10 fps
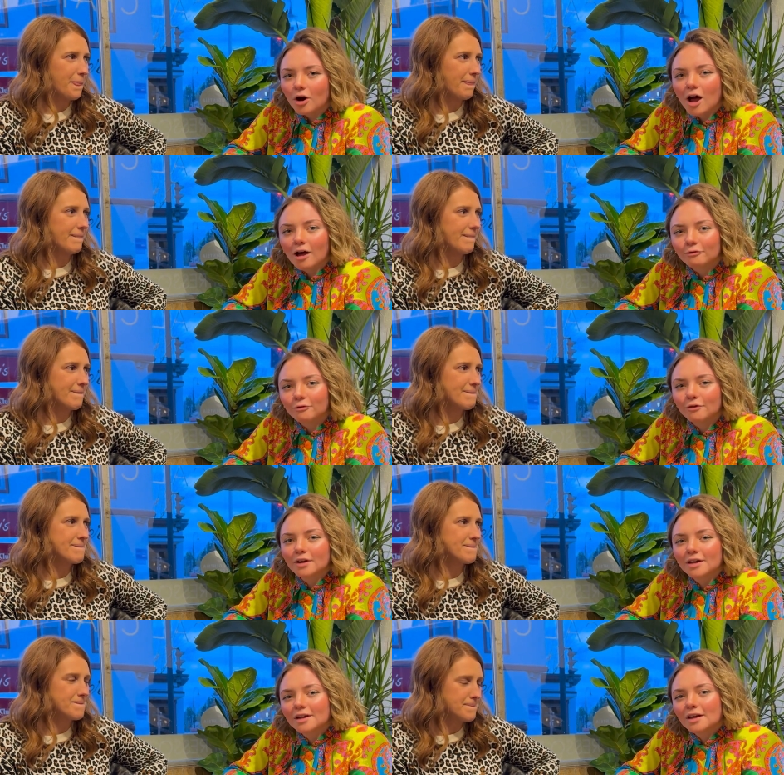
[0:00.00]
Speaker 1: off.
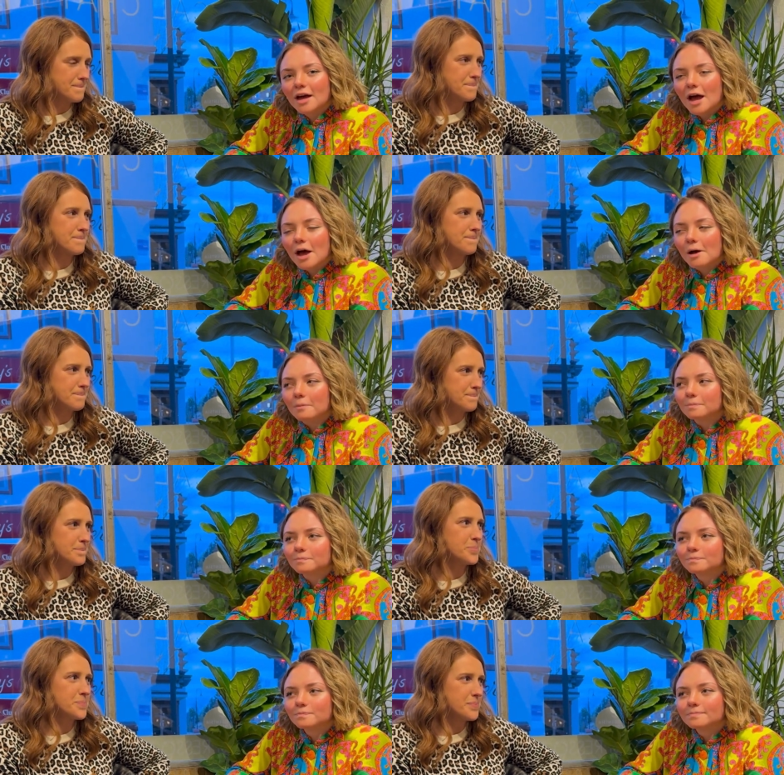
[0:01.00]
Um,
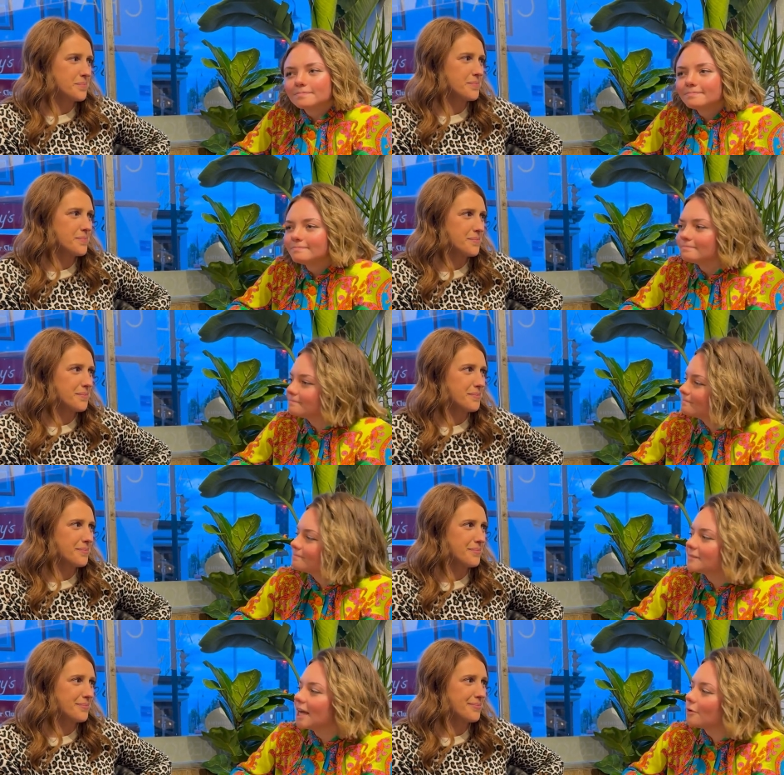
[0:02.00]

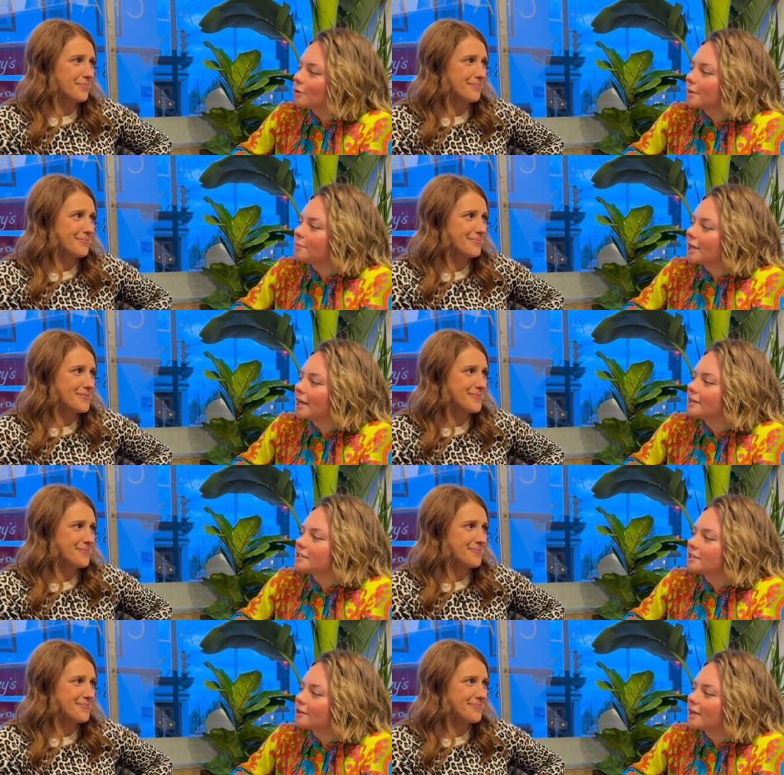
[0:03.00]
yeah, we'll be playing
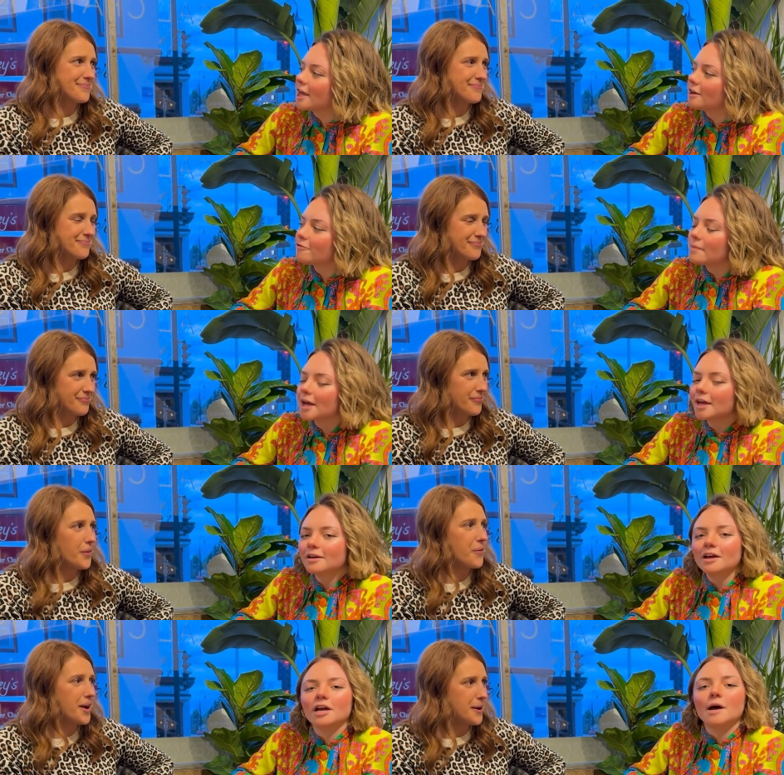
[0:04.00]
until the end of May
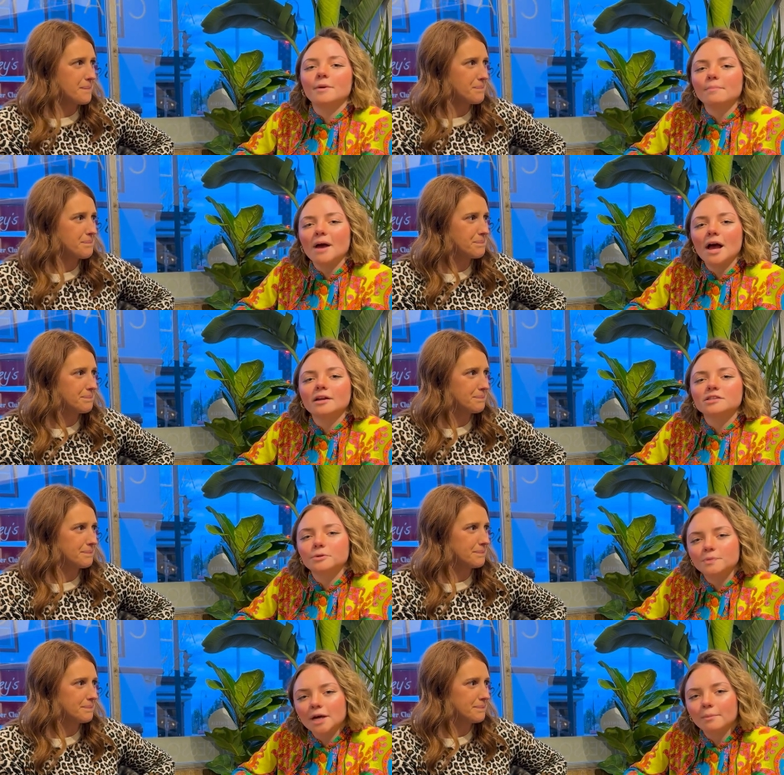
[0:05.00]
and coming
Speaker 2: back in
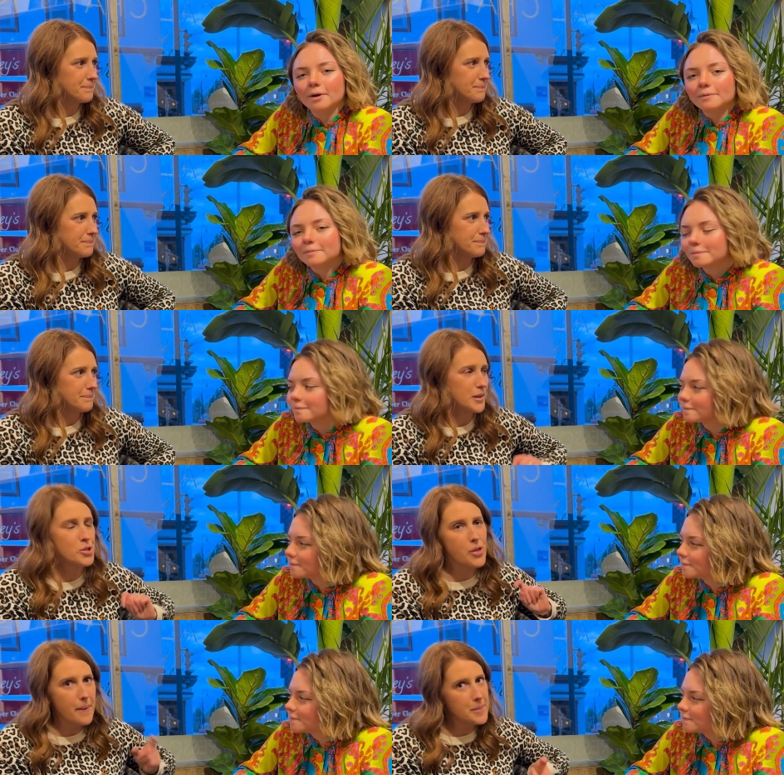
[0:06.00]
September.
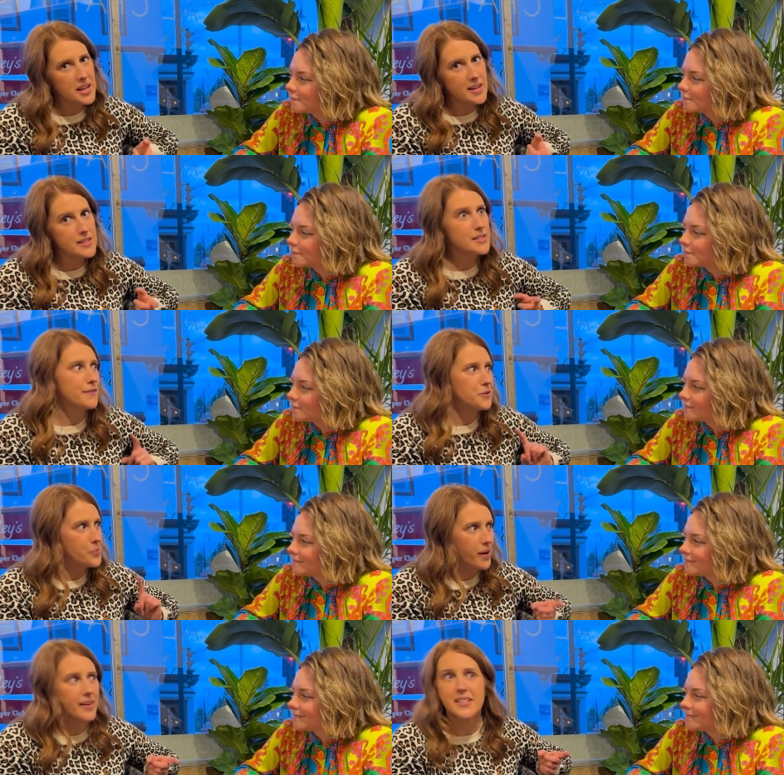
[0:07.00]
So that means if you
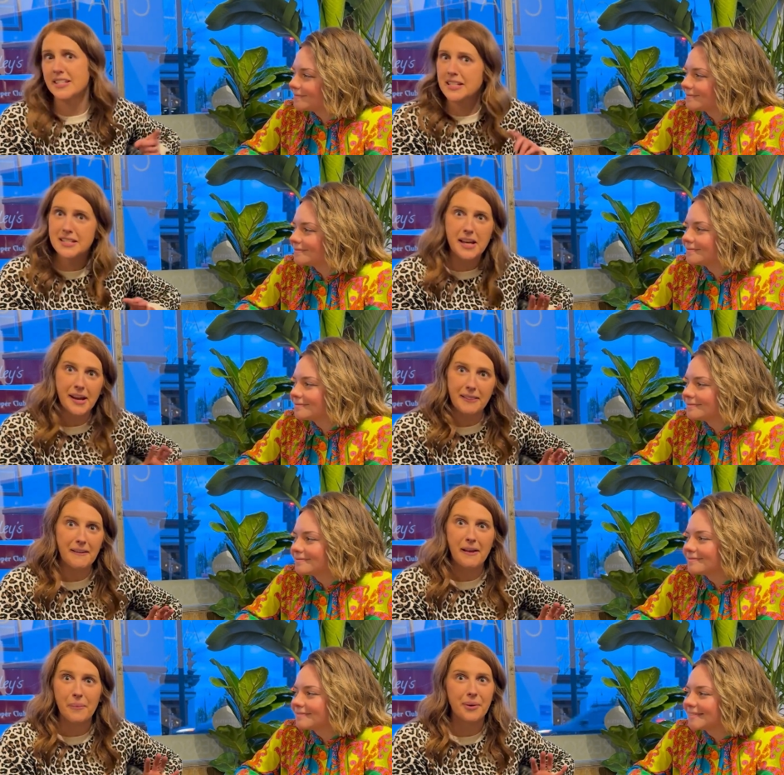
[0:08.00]
want to see TAE in the
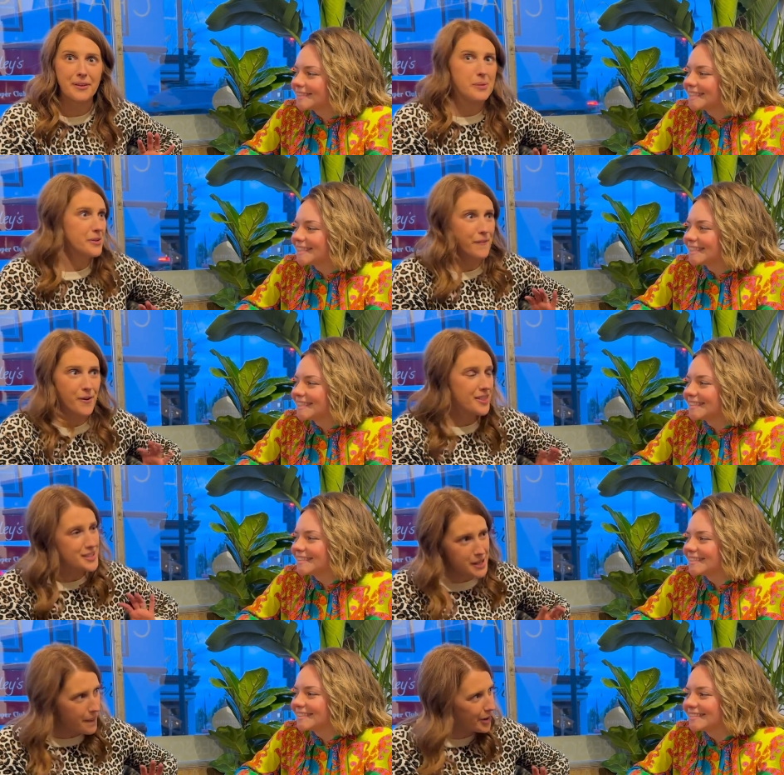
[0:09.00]
neighborly before the
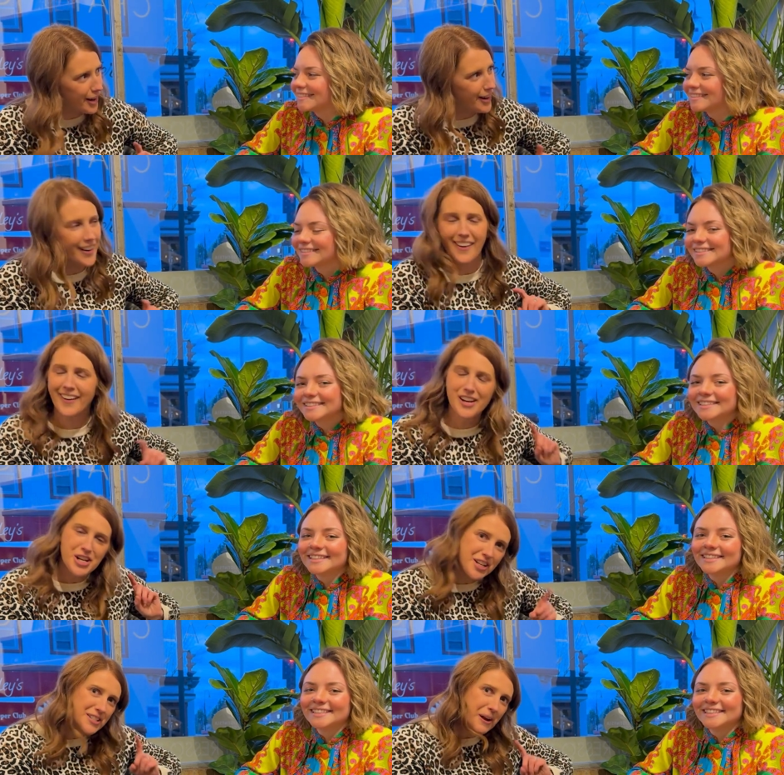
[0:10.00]
summer, you need to